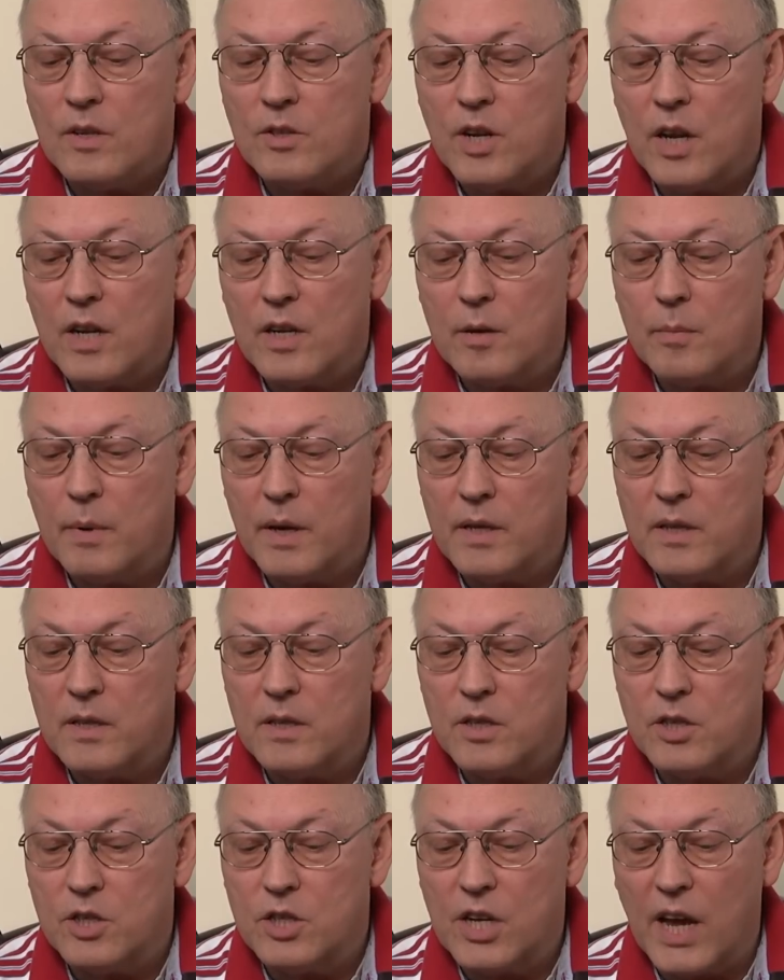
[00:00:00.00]

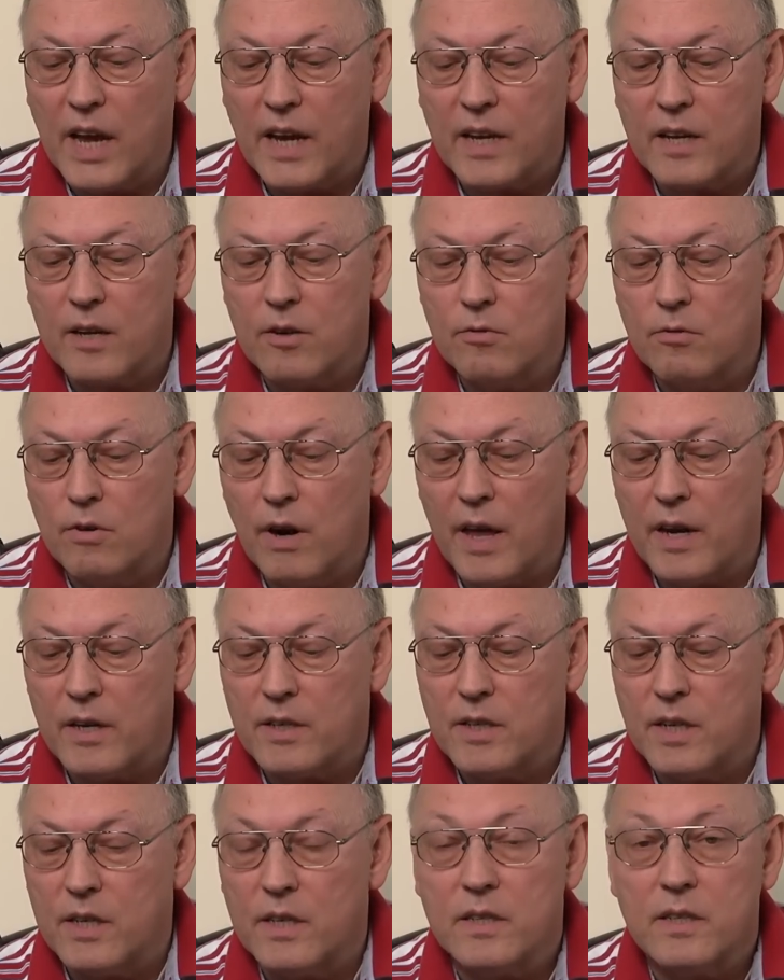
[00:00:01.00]
Gentleman Jack, rare
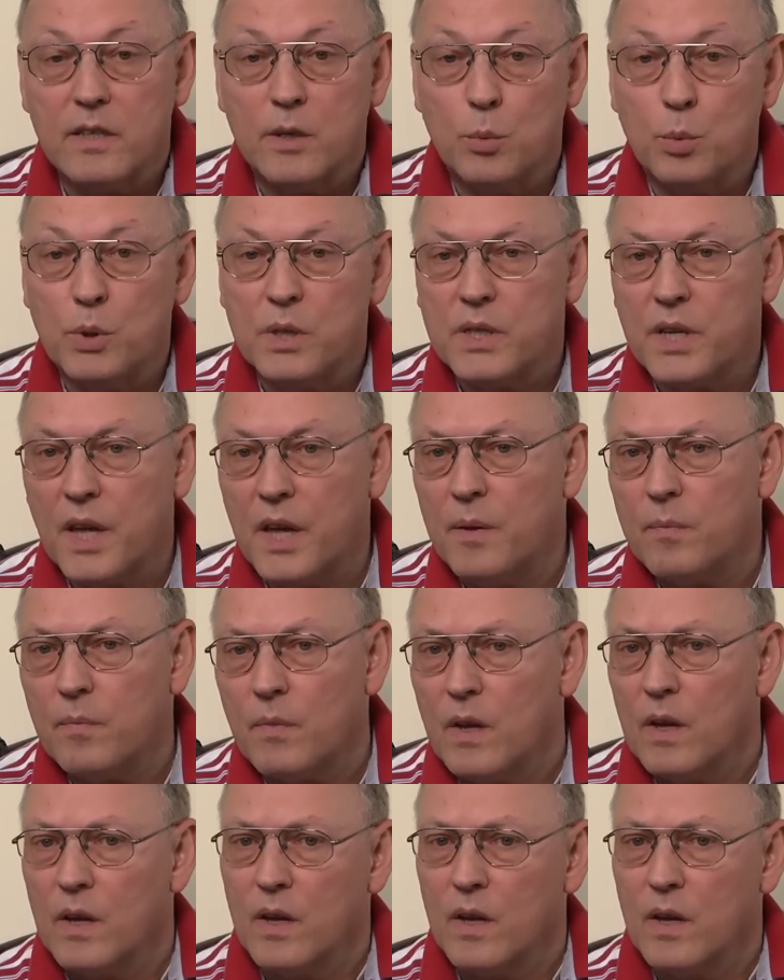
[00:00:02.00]
Tennessee whiskey.